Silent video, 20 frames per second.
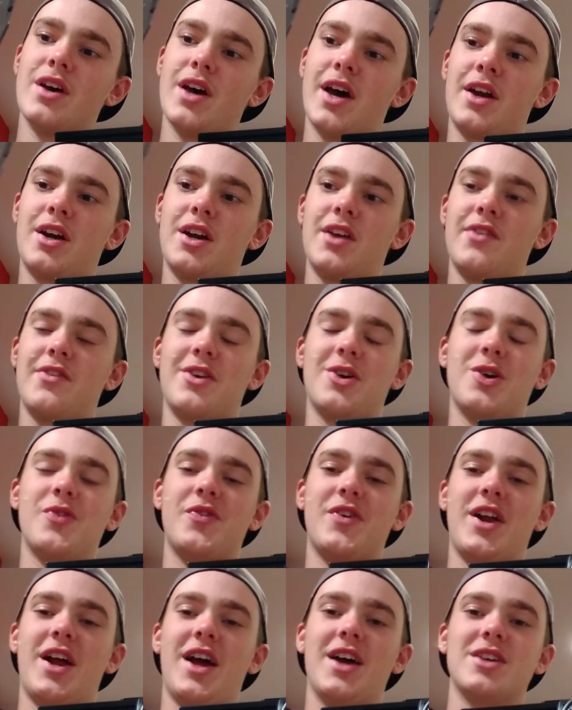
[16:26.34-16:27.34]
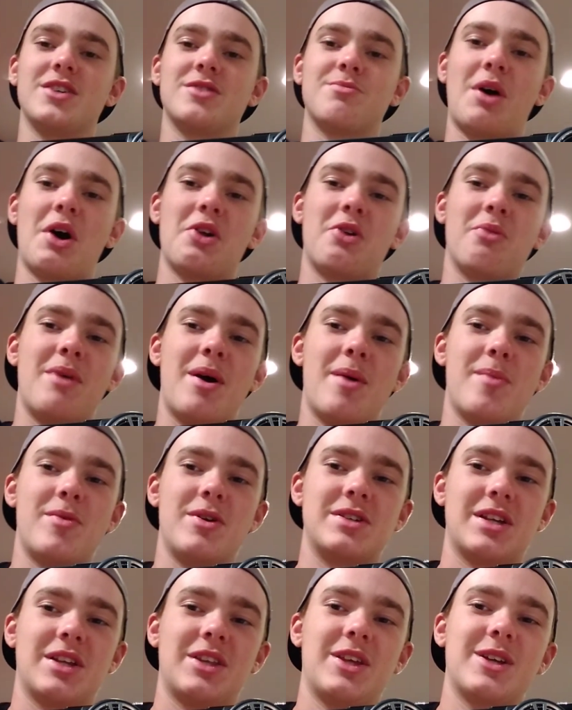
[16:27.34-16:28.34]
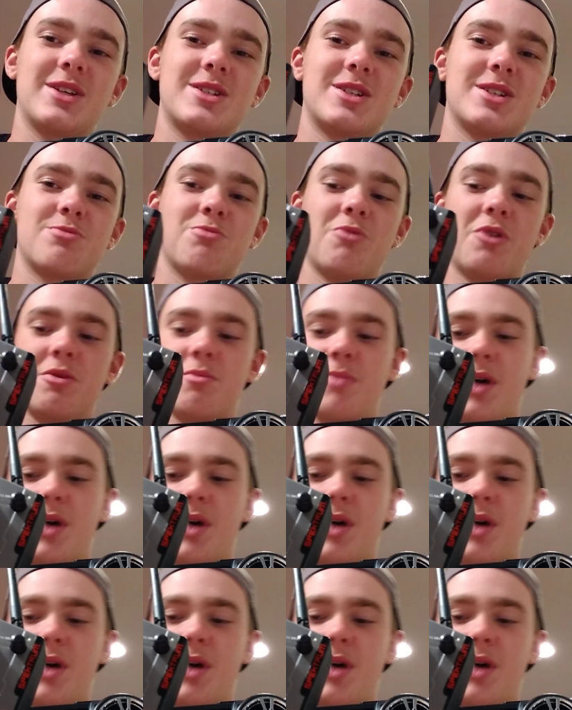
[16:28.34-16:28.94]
don't even know if it has model memories. I think it's just one